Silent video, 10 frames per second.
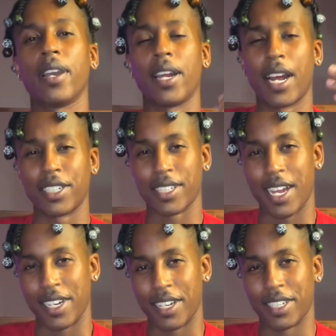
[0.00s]
and I just
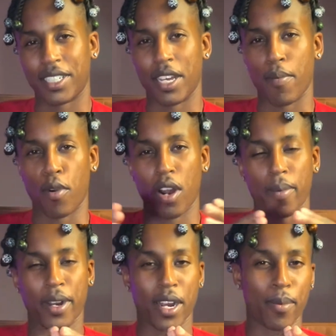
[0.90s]
got done seeing
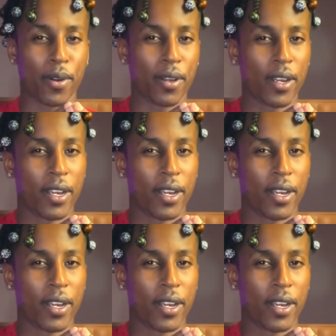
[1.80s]
Barbenheimer.